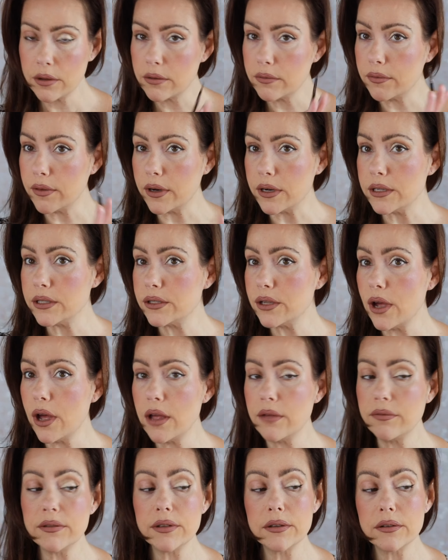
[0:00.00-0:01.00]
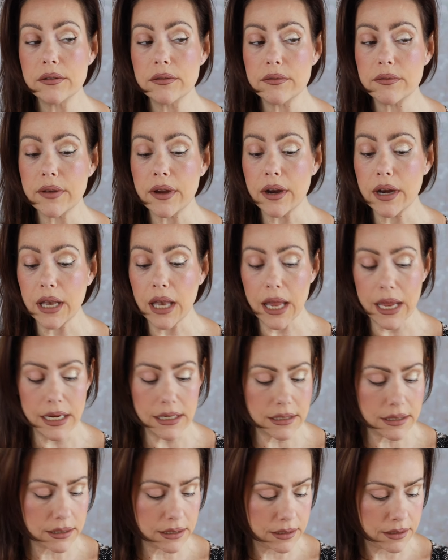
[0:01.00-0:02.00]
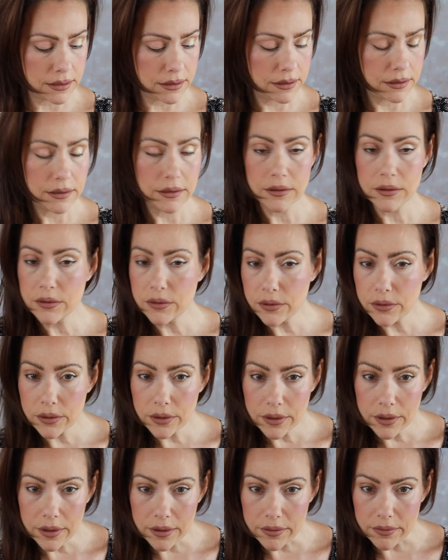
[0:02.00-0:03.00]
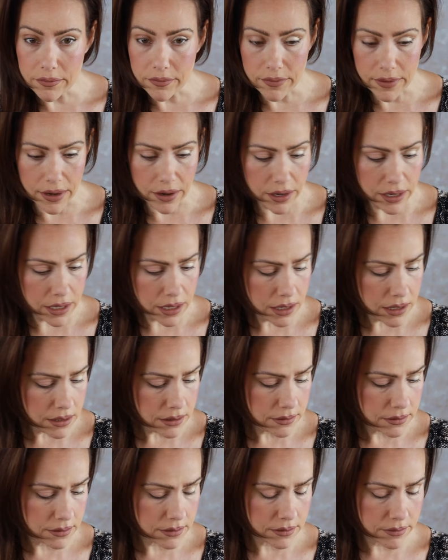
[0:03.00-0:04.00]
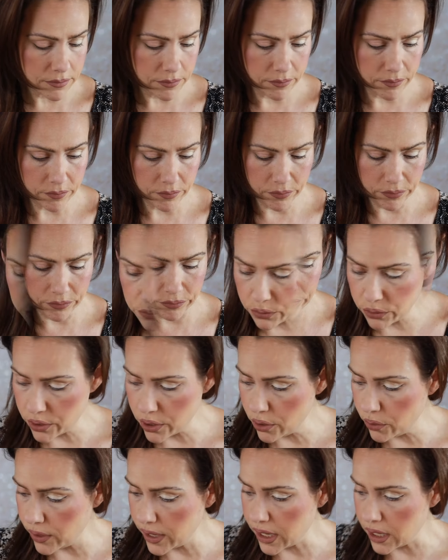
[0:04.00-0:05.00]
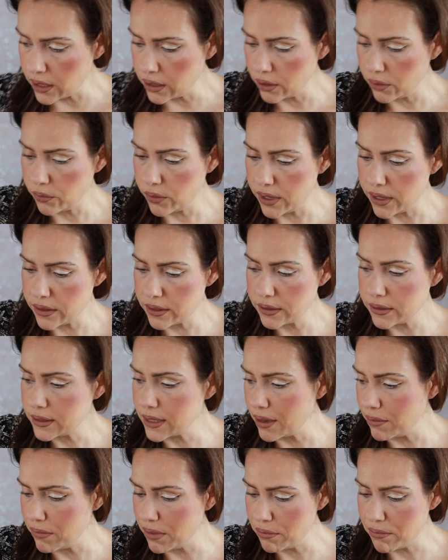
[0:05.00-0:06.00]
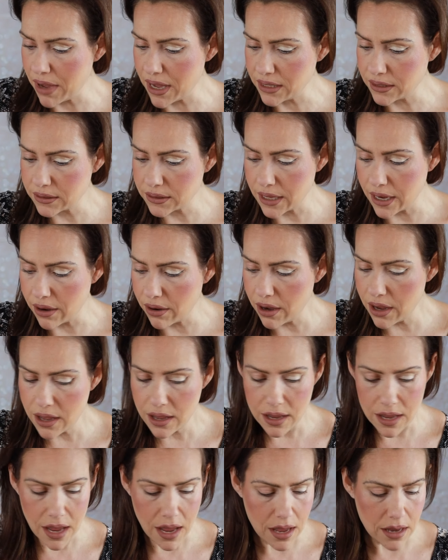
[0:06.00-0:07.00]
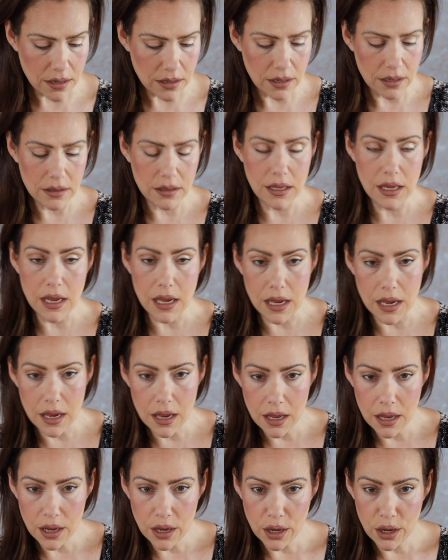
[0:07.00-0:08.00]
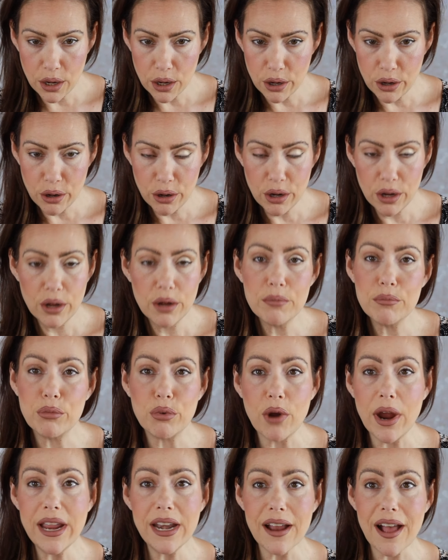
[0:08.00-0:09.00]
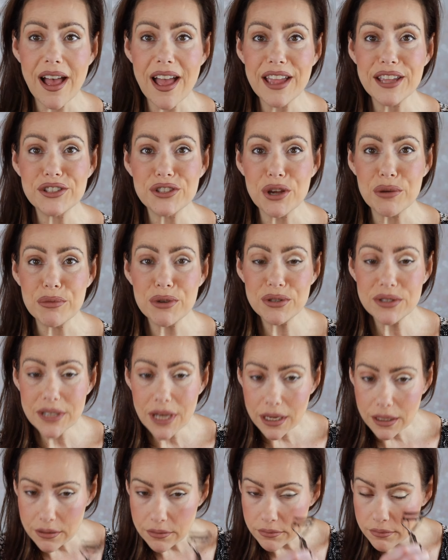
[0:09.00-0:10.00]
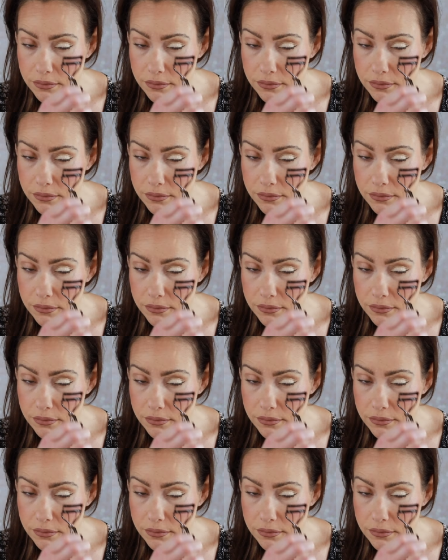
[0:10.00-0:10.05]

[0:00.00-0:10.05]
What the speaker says: Very soft, very light, very nice. Next we'll go in with some mascara, and the bright eye is almost done.